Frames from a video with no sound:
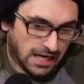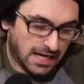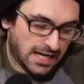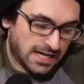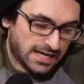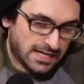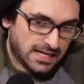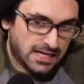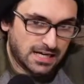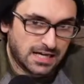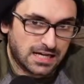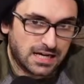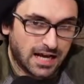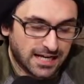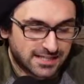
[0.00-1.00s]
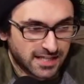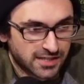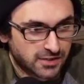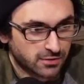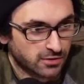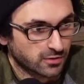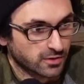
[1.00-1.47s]
I tend
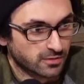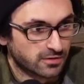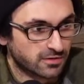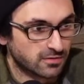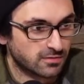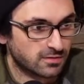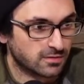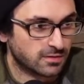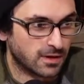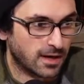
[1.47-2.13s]
to agree with you.